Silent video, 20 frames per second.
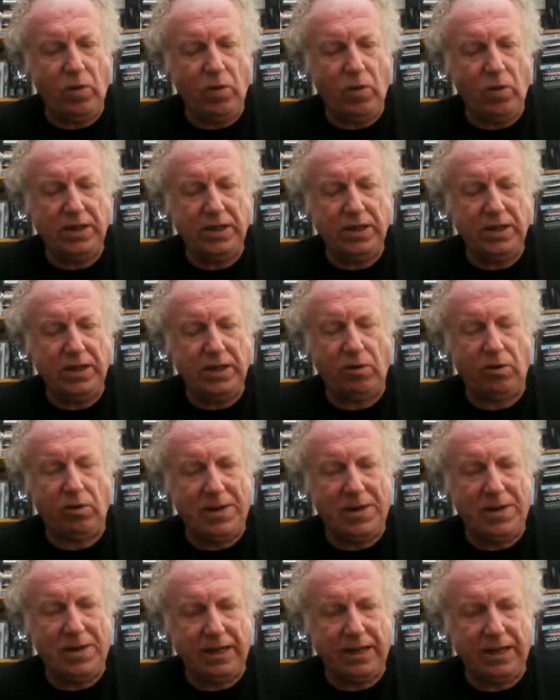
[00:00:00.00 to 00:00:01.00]
One's called
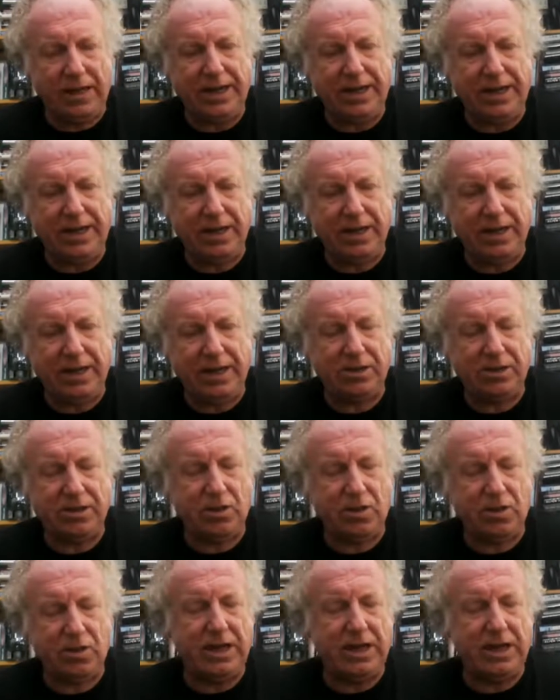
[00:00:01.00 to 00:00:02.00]
Madeleine, the other's
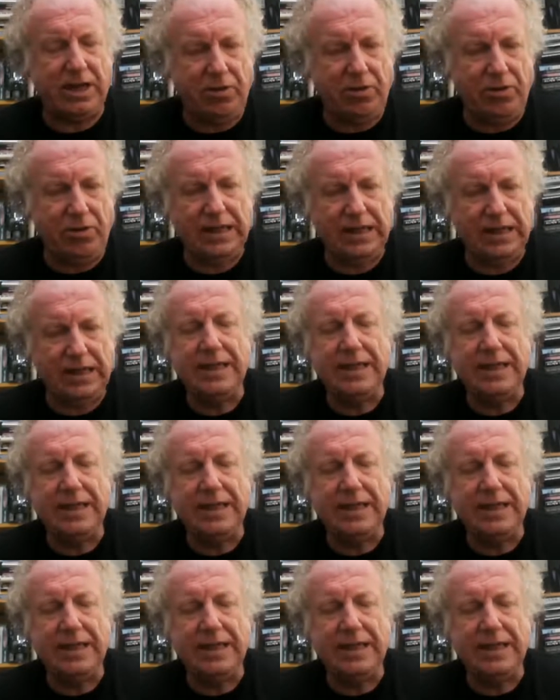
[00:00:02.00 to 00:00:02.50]
called Danuta.